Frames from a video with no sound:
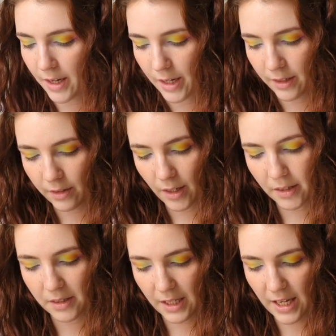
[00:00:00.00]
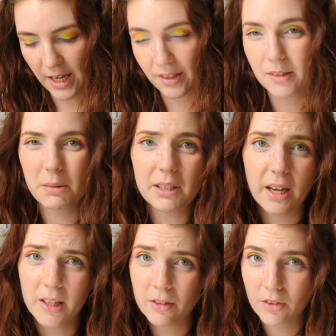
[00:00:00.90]
And then lastly, and this was
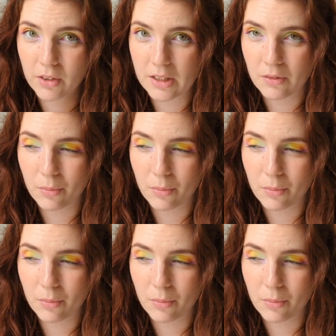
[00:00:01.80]
kind of the reason